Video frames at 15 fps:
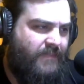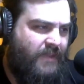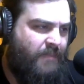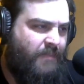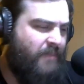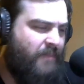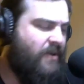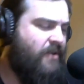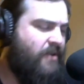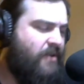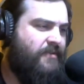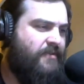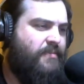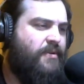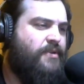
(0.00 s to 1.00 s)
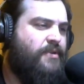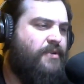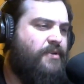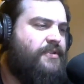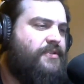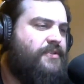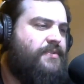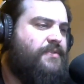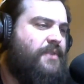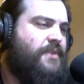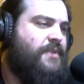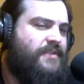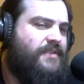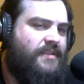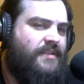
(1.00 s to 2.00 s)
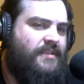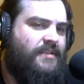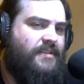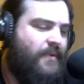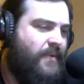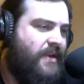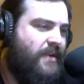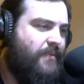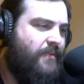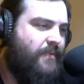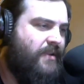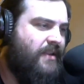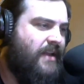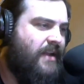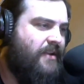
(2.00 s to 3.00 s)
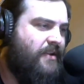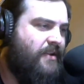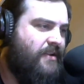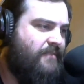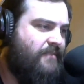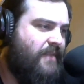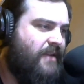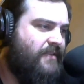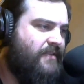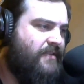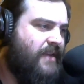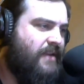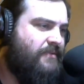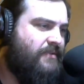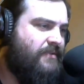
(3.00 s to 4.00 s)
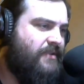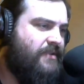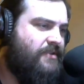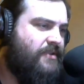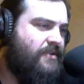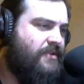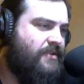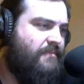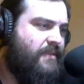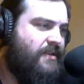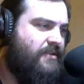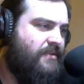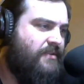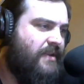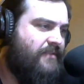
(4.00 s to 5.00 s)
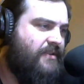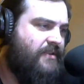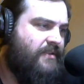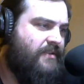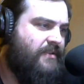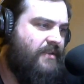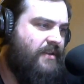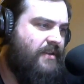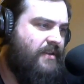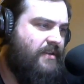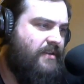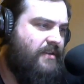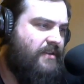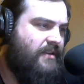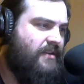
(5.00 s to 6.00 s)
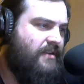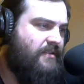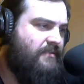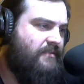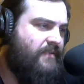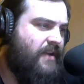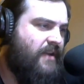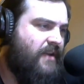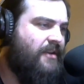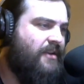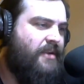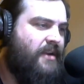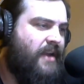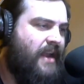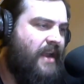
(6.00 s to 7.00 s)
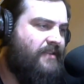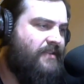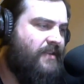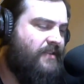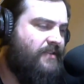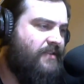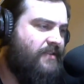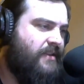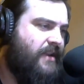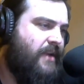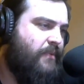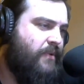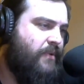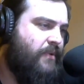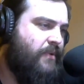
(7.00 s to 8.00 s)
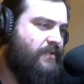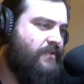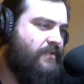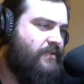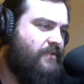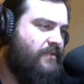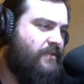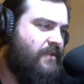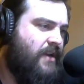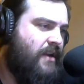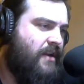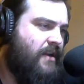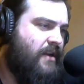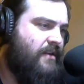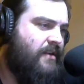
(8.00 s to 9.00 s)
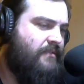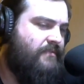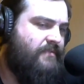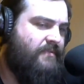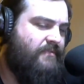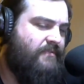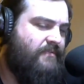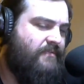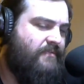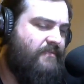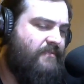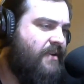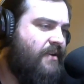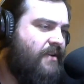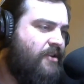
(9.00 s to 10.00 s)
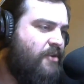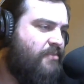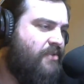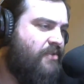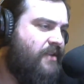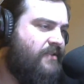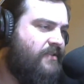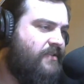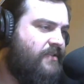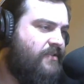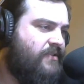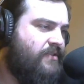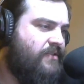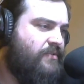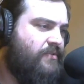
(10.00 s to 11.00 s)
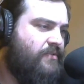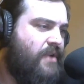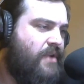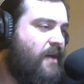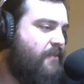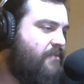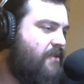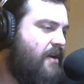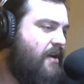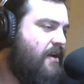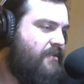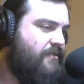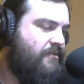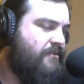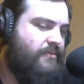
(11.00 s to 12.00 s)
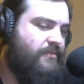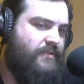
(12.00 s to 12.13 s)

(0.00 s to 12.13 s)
part of the purchase was, yeah, we will allow you to make this acquisition, but you have to give unlimited access to the networks for very, very low prices to nonprofit groups.